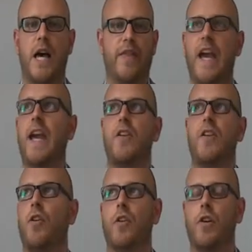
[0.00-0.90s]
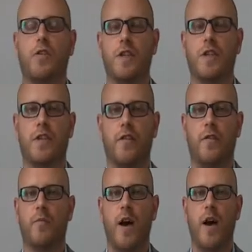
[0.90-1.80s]
They are not conscious
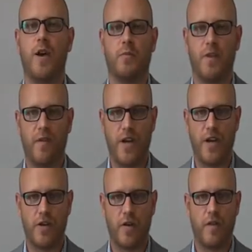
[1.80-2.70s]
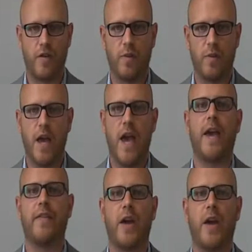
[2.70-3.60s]
of my observation of them,
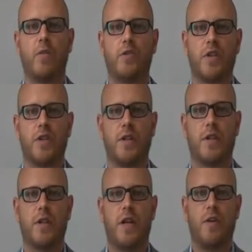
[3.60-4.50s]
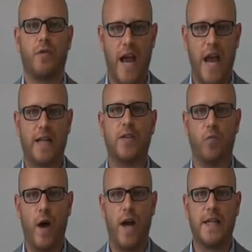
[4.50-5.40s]
and they will just react in
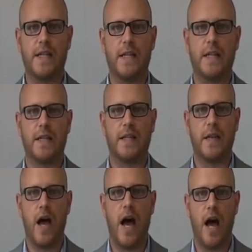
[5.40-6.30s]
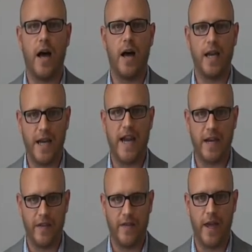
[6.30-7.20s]
ways that are innate
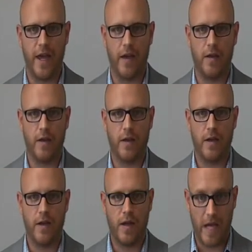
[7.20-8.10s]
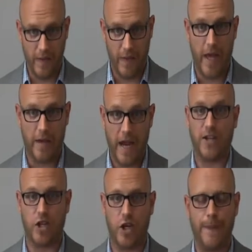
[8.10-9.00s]
in their
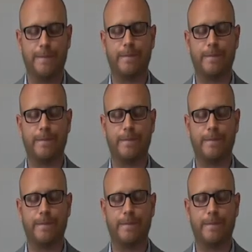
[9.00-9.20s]
nature.